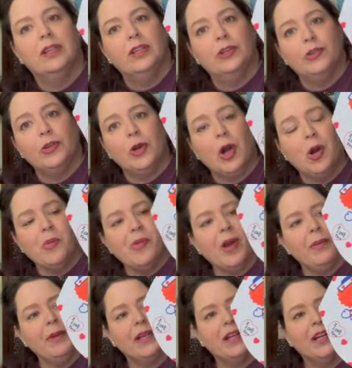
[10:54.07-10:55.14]
So I'll
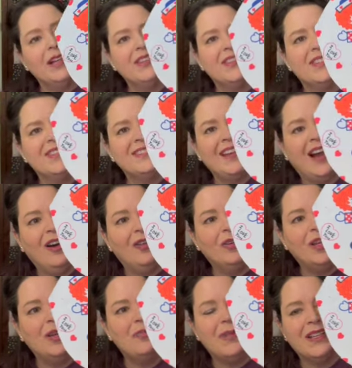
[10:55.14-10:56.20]
probably cut this out
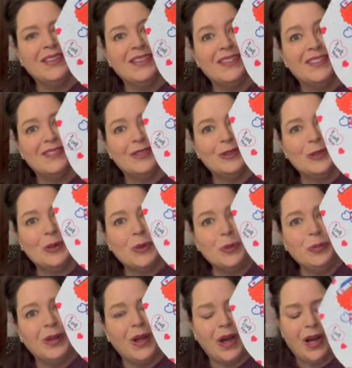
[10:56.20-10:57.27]
and make this into a little
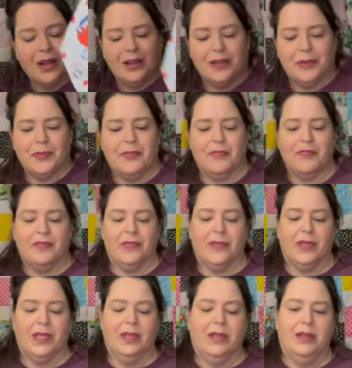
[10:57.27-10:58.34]
block.
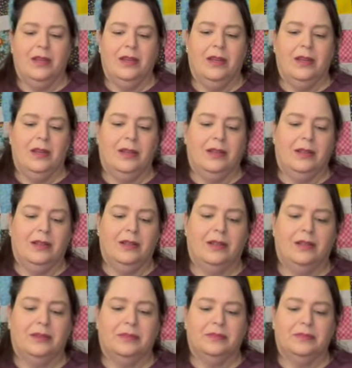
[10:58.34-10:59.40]

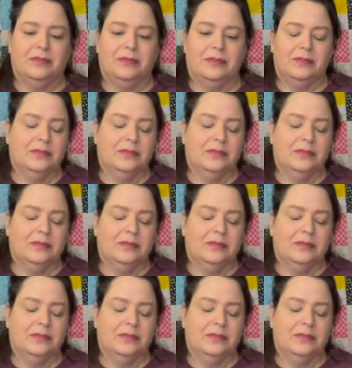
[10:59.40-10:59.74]
Kind